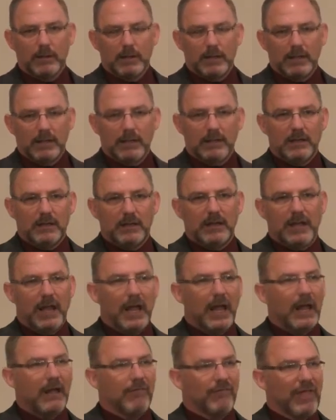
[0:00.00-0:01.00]
He didn't
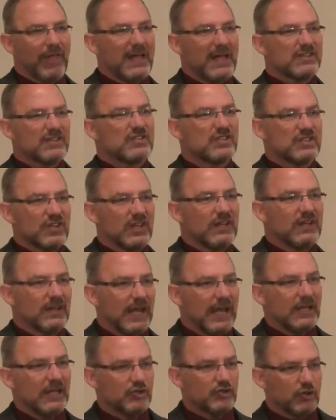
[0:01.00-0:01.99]
have that sin
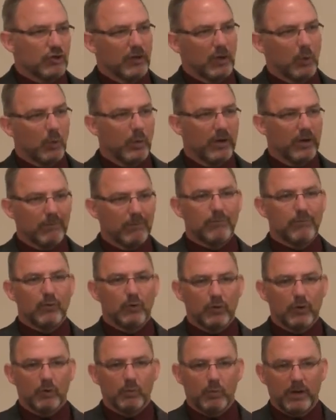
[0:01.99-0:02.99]
nature that we are
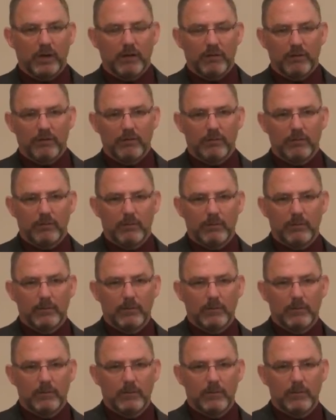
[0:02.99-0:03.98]
born with.
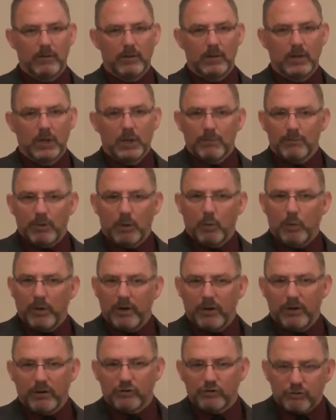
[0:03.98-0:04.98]
But we
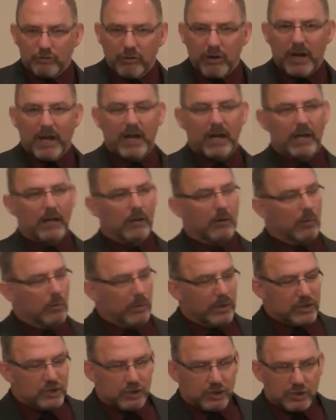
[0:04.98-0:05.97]
are trying, or
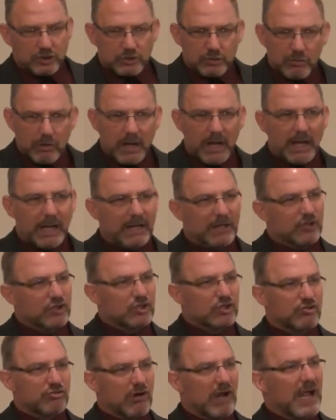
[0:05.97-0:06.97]
we should try and
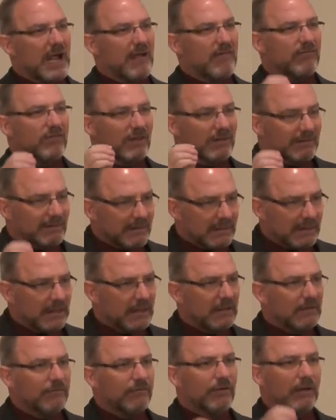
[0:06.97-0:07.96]
strive to
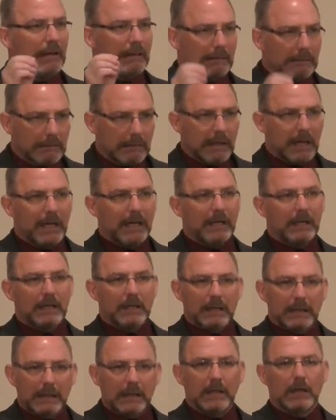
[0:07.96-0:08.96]
live
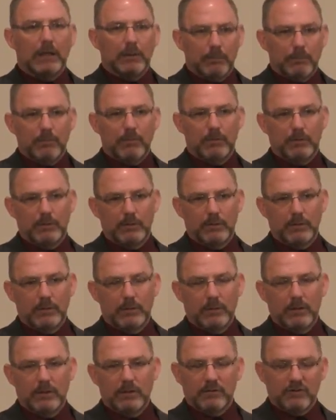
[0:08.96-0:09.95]
like him
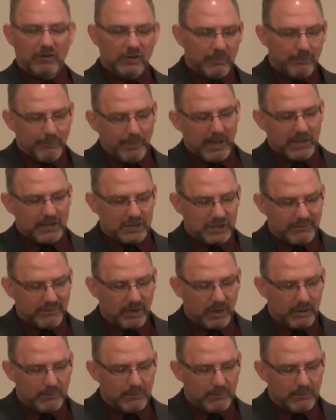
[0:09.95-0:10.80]
to the best of our